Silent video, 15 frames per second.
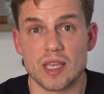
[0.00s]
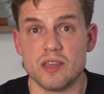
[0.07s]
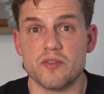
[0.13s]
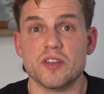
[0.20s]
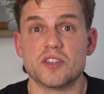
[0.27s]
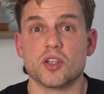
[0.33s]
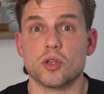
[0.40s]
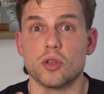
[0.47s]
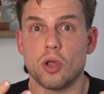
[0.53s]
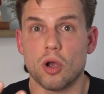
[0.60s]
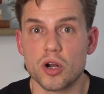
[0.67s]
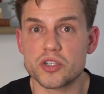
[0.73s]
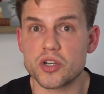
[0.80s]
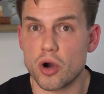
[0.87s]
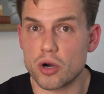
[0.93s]
If it's a
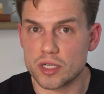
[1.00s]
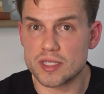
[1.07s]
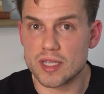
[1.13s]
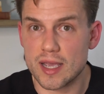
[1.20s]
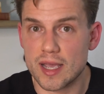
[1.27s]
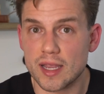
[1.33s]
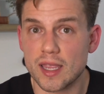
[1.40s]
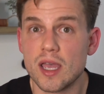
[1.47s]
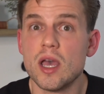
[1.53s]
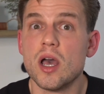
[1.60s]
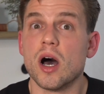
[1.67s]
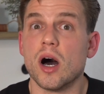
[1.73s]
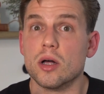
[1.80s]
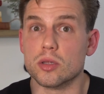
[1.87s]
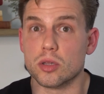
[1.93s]
large heart attack,
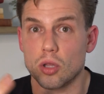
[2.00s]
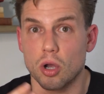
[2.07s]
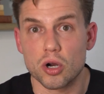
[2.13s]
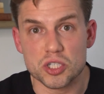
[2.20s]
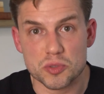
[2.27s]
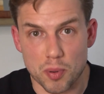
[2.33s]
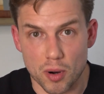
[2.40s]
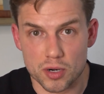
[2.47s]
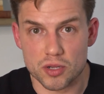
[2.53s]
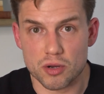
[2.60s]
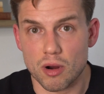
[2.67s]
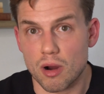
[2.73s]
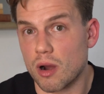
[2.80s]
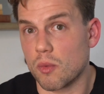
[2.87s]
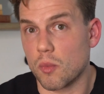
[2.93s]
a large part of
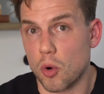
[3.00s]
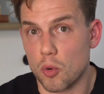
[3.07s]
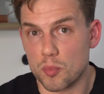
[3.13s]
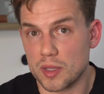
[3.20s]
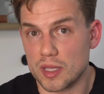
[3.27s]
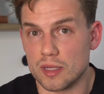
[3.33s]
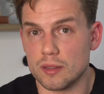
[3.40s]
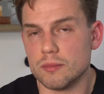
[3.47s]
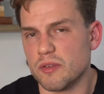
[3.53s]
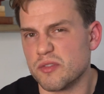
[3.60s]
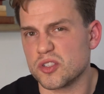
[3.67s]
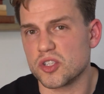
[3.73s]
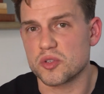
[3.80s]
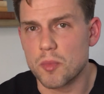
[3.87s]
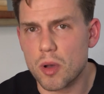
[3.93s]
your heart won't beat. If
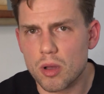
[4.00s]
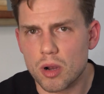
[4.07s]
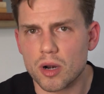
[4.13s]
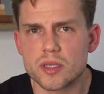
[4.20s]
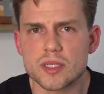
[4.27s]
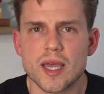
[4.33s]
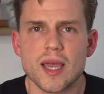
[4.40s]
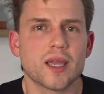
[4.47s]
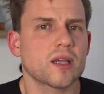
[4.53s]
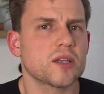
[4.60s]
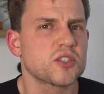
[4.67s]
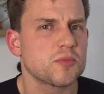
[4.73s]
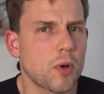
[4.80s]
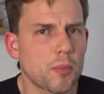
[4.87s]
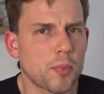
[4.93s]
it's a small heart attack, a
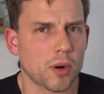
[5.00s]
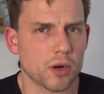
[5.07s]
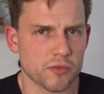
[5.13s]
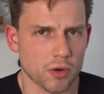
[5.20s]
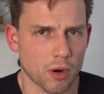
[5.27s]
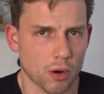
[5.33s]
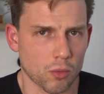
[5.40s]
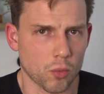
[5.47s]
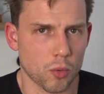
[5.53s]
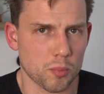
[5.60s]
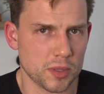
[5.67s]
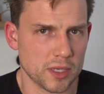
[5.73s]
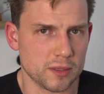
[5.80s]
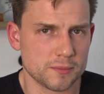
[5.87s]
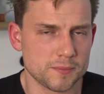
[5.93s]
small part of your heart won't
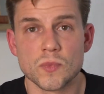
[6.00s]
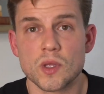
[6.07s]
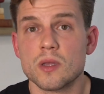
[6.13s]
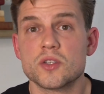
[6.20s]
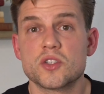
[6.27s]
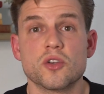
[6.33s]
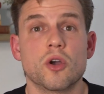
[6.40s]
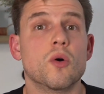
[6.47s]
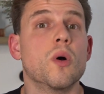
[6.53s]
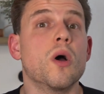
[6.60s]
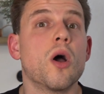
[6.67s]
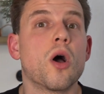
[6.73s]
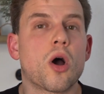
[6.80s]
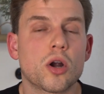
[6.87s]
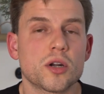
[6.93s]
beat. So,
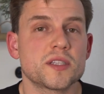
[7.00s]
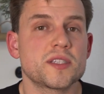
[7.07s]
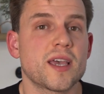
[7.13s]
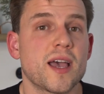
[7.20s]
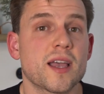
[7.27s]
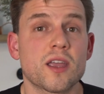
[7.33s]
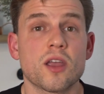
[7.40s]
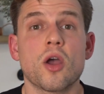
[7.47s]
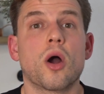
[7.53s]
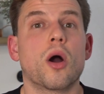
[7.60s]
heart attack,